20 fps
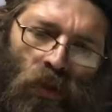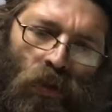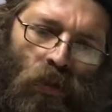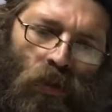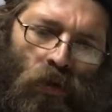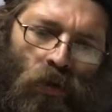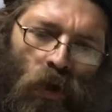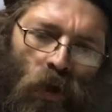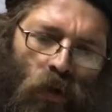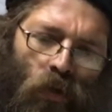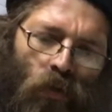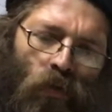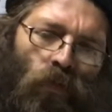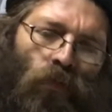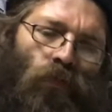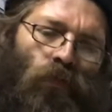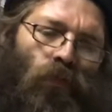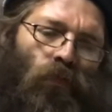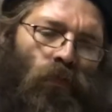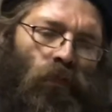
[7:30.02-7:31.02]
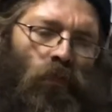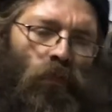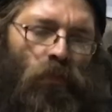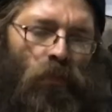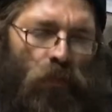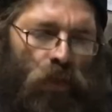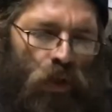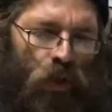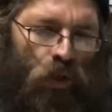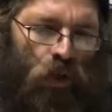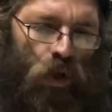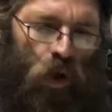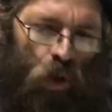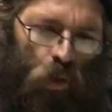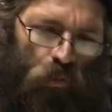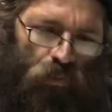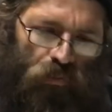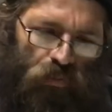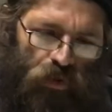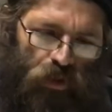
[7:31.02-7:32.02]
So,
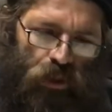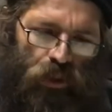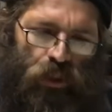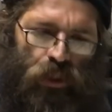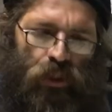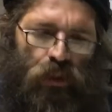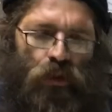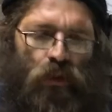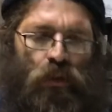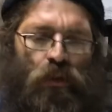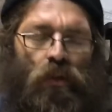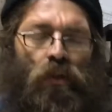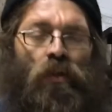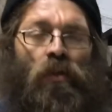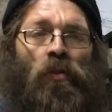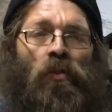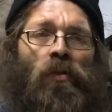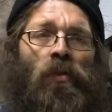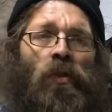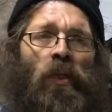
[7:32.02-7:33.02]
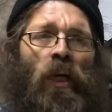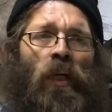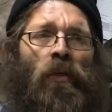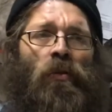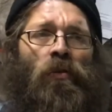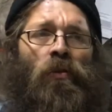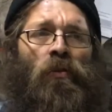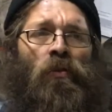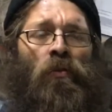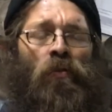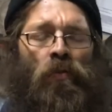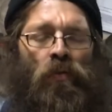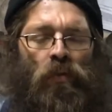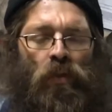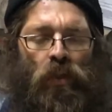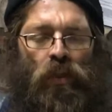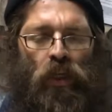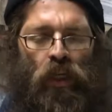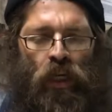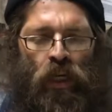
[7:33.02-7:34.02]
hopefully, you'll stay
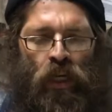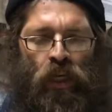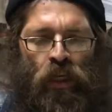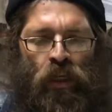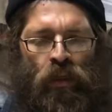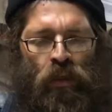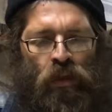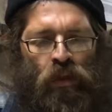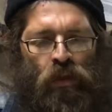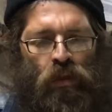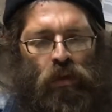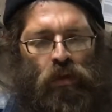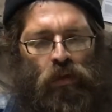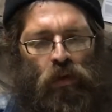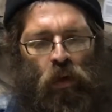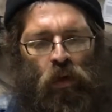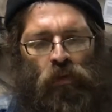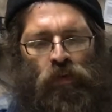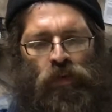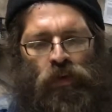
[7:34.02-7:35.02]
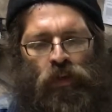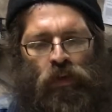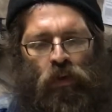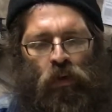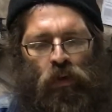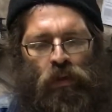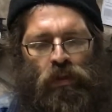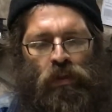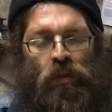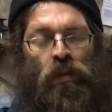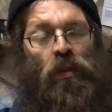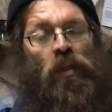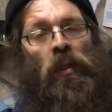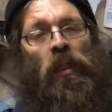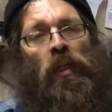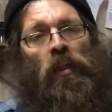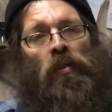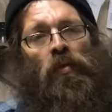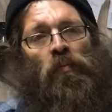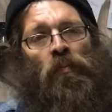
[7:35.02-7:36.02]
tuned, and over the course of the
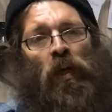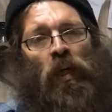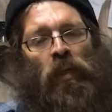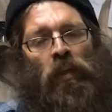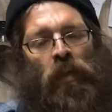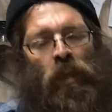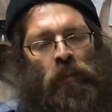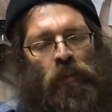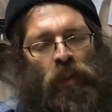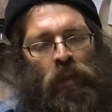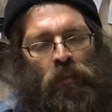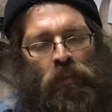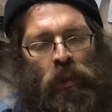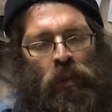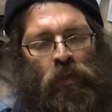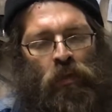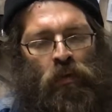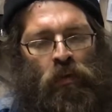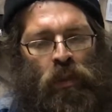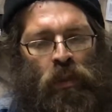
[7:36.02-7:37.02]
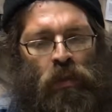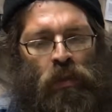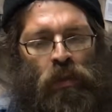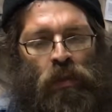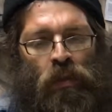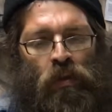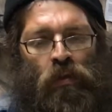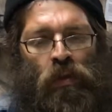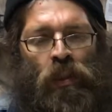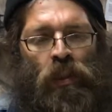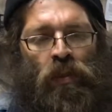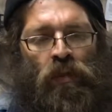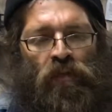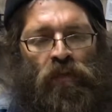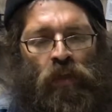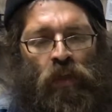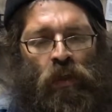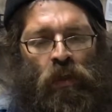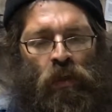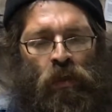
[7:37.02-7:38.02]
next month, I'm going to be doing a series of
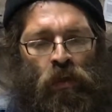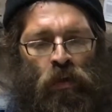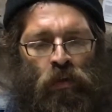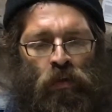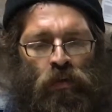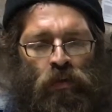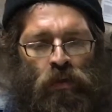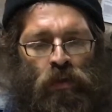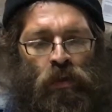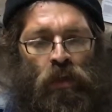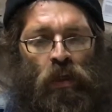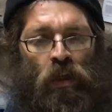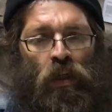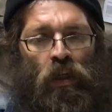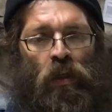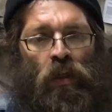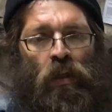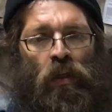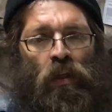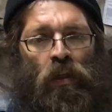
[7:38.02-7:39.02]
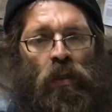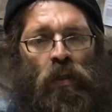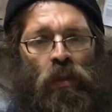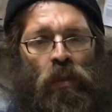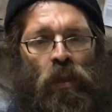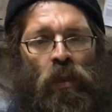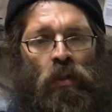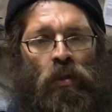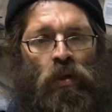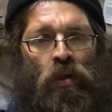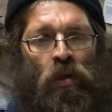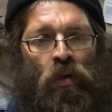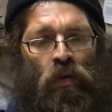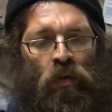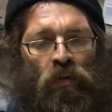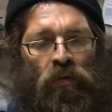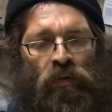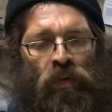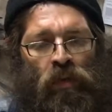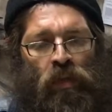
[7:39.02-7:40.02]
videos that
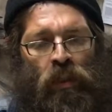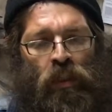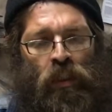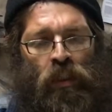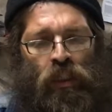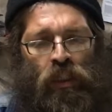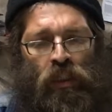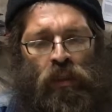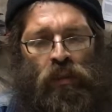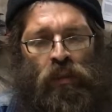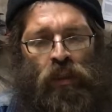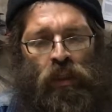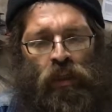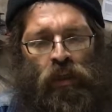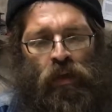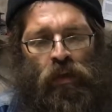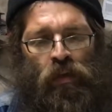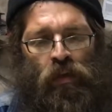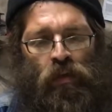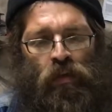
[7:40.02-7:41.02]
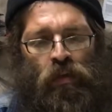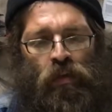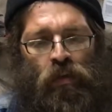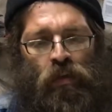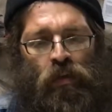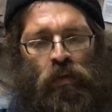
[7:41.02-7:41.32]
show a very detailed,